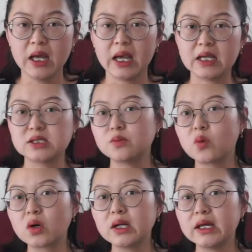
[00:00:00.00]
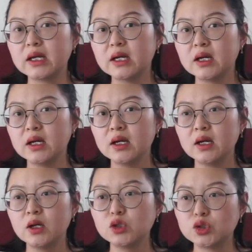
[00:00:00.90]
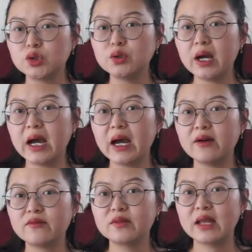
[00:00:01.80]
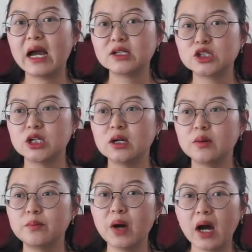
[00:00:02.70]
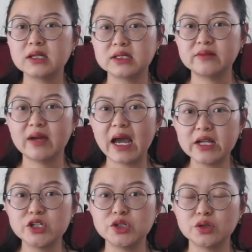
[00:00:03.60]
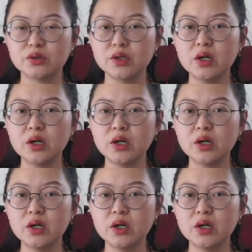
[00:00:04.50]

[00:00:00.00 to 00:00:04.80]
It's more like, do you have that positive attitude?